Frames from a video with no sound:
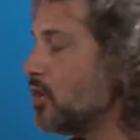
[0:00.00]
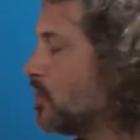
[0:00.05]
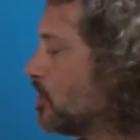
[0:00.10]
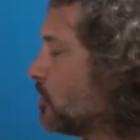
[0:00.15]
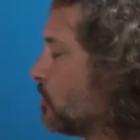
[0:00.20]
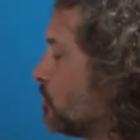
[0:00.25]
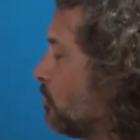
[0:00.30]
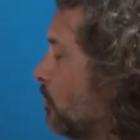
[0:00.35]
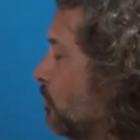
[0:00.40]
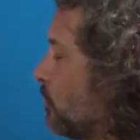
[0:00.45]

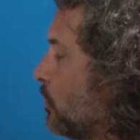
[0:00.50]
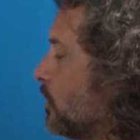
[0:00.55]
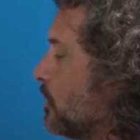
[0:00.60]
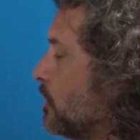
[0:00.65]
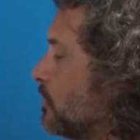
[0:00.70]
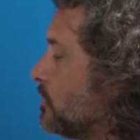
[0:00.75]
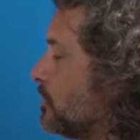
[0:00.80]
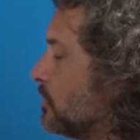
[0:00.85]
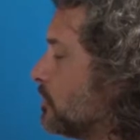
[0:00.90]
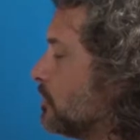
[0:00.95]
So what we're going
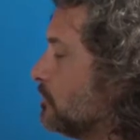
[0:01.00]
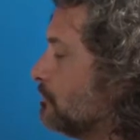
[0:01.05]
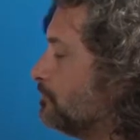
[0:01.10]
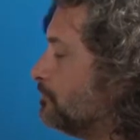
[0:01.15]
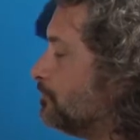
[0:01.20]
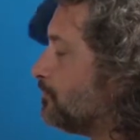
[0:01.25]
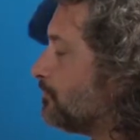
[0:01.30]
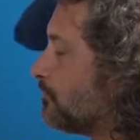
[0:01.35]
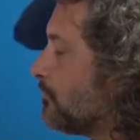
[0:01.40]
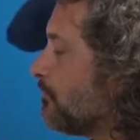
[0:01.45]
to do,
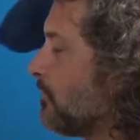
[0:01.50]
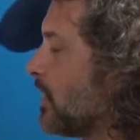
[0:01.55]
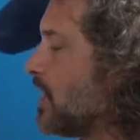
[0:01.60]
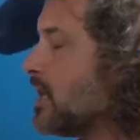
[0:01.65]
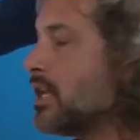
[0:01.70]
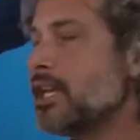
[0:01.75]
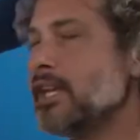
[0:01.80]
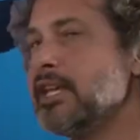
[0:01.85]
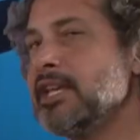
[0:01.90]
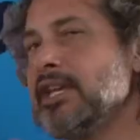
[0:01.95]

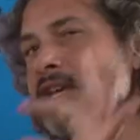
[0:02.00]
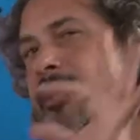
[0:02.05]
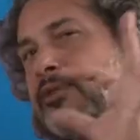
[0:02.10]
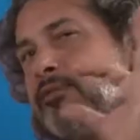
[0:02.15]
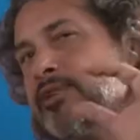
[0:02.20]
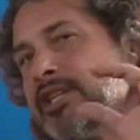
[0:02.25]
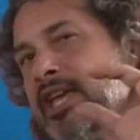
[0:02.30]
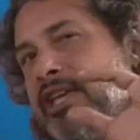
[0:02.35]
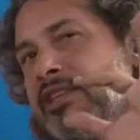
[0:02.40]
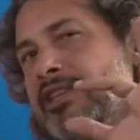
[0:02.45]

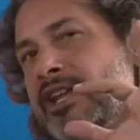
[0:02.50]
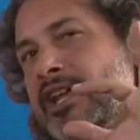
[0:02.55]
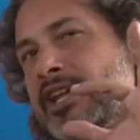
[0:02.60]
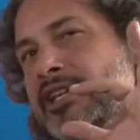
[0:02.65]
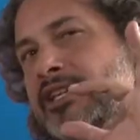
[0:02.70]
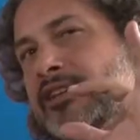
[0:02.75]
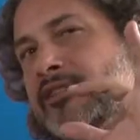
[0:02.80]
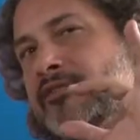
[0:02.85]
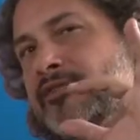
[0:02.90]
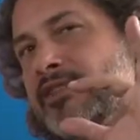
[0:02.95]
we take that
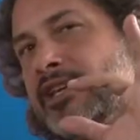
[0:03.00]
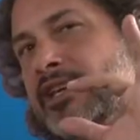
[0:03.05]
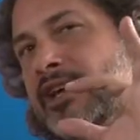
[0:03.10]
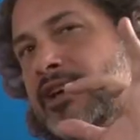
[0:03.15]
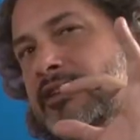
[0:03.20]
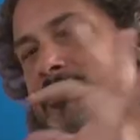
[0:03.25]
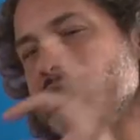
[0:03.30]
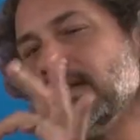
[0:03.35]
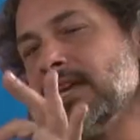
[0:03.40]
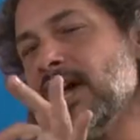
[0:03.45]
idea of the
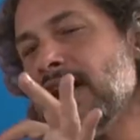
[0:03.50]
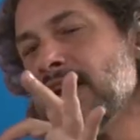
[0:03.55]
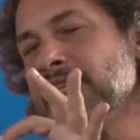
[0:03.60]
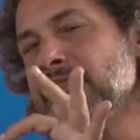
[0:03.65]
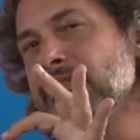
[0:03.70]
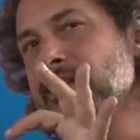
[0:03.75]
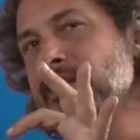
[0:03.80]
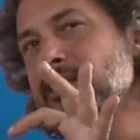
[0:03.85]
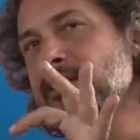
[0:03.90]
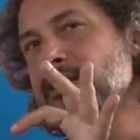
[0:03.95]

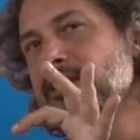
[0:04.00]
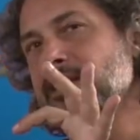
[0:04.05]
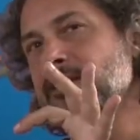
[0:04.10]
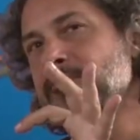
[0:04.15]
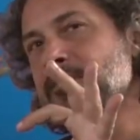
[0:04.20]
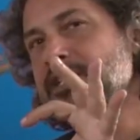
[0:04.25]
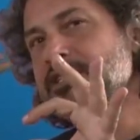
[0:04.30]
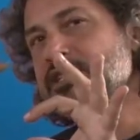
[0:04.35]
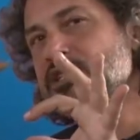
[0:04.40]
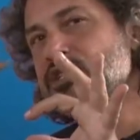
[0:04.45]
eyelid, it
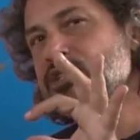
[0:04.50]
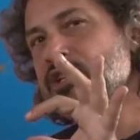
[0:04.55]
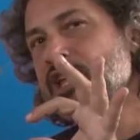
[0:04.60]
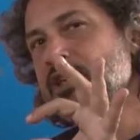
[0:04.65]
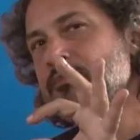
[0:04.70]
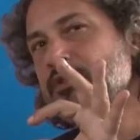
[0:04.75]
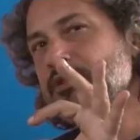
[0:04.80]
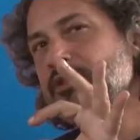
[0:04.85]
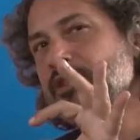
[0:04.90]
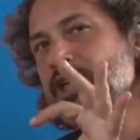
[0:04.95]
makes a
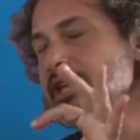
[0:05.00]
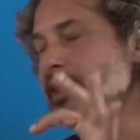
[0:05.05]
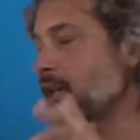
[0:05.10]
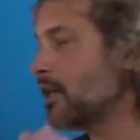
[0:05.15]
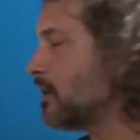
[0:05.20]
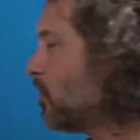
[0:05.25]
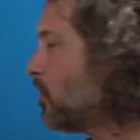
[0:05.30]
shape like an